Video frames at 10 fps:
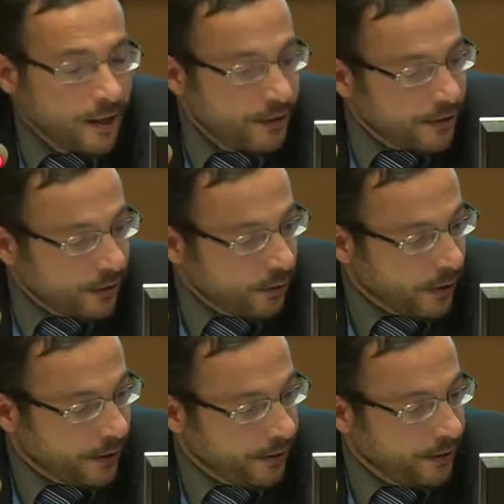
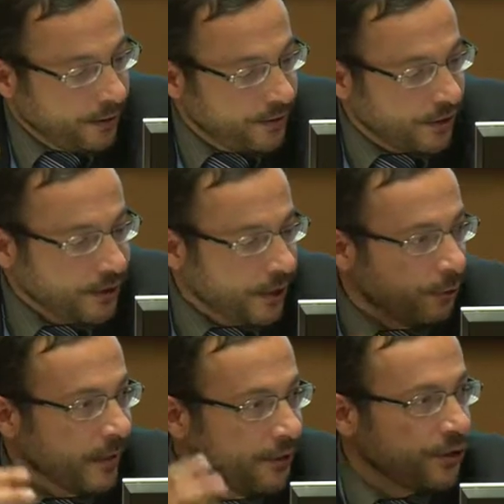So, Sonia,
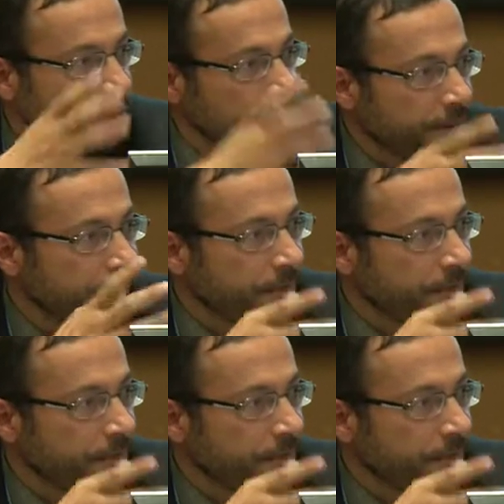you mentioned one of